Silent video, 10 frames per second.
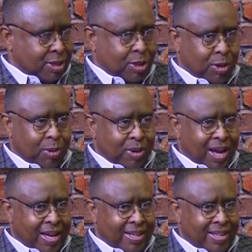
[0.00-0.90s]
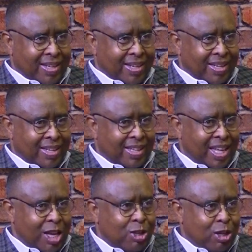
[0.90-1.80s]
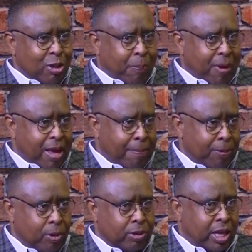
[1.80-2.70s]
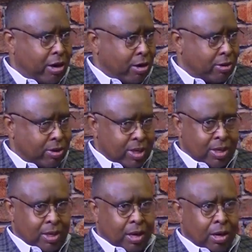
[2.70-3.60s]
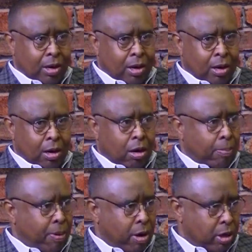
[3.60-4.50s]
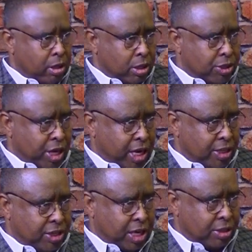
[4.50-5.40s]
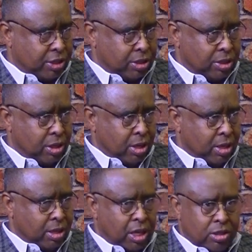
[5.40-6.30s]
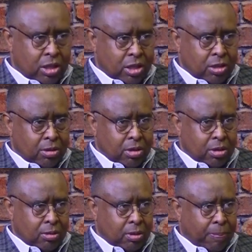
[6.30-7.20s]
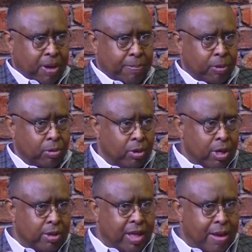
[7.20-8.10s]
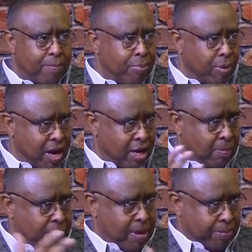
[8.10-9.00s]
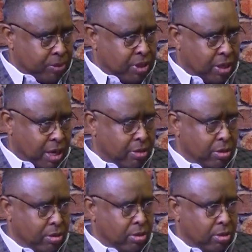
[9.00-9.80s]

So, and these are the people that are part of the change agents. These are the people that bring people together.